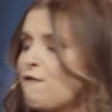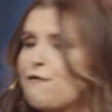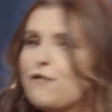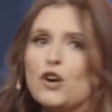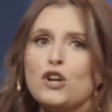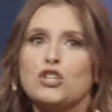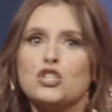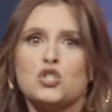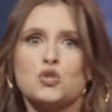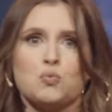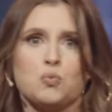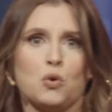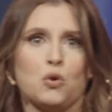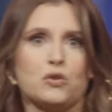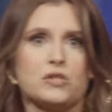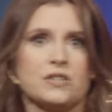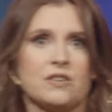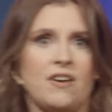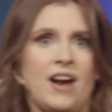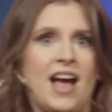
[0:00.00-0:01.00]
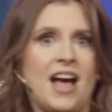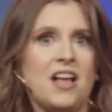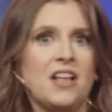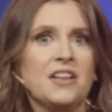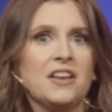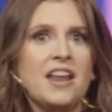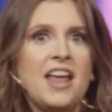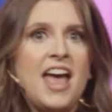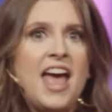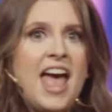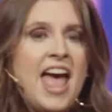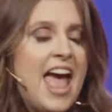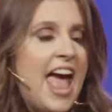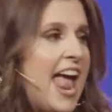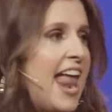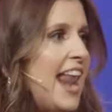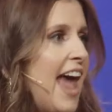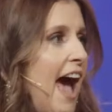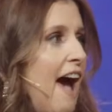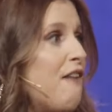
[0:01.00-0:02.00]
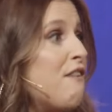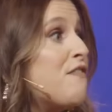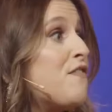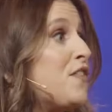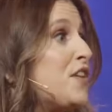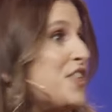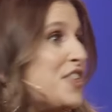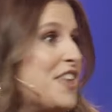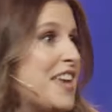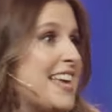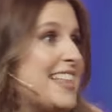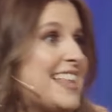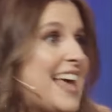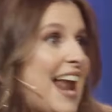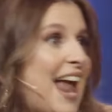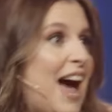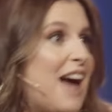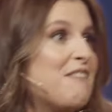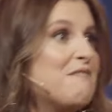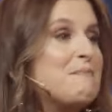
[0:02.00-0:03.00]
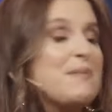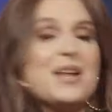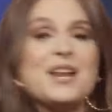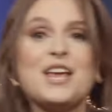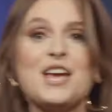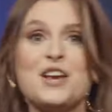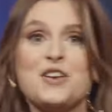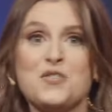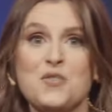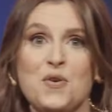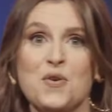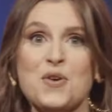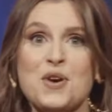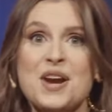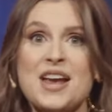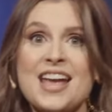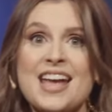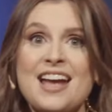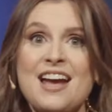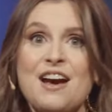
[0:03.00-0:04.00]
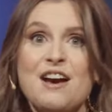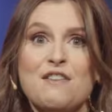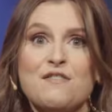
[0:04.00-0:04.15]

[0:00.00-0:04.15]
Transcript: 1st rolls around, and everything that I've been ignoring